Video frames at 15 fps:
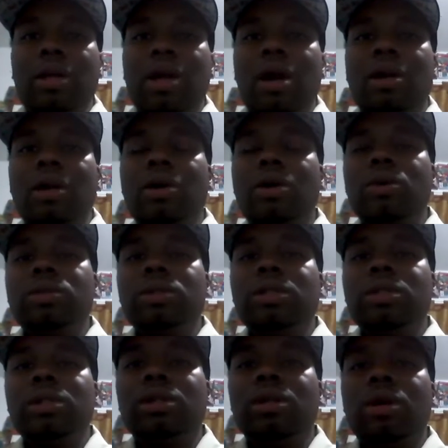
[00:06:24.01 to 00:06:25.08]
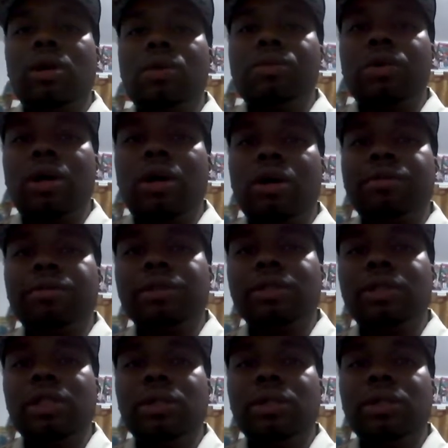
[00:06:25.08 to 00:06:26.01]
got a hold of her in the Oval Office,